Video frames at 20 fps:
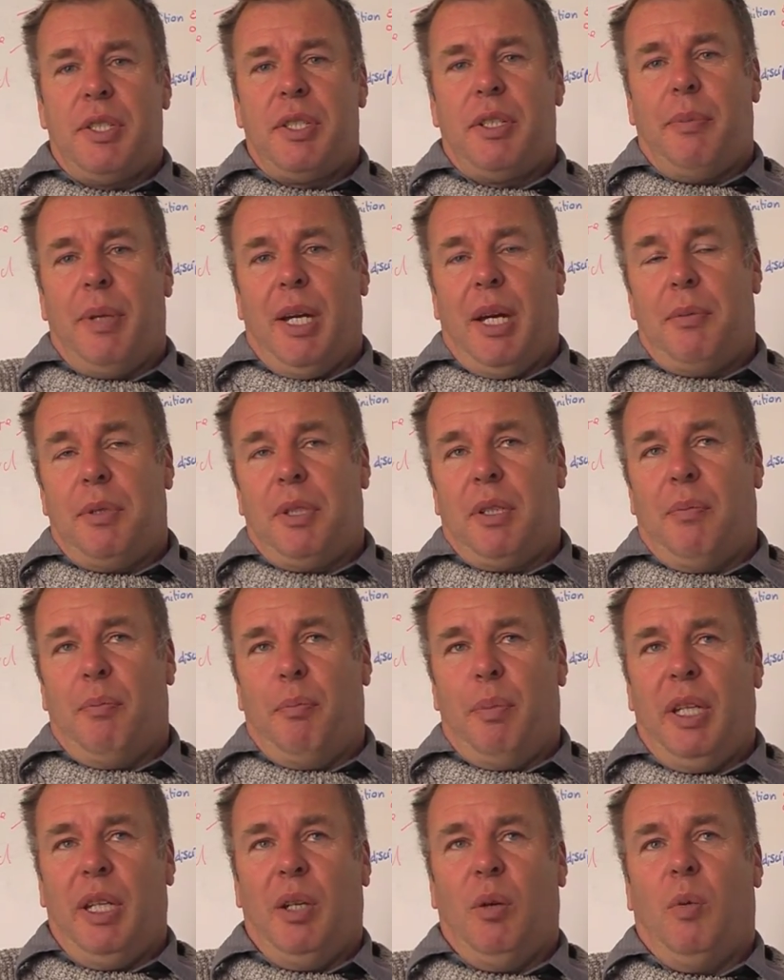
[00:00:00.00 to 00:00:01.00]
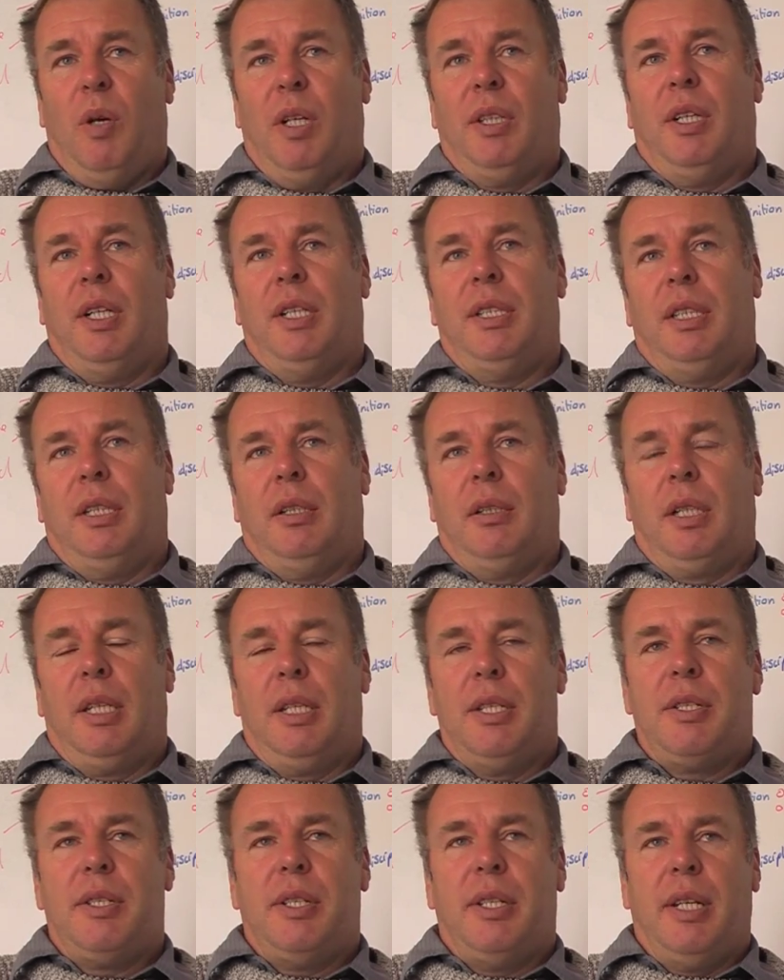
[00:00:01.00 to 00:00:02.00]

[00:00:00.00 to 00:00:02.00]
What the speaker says: to be able to compare one idea against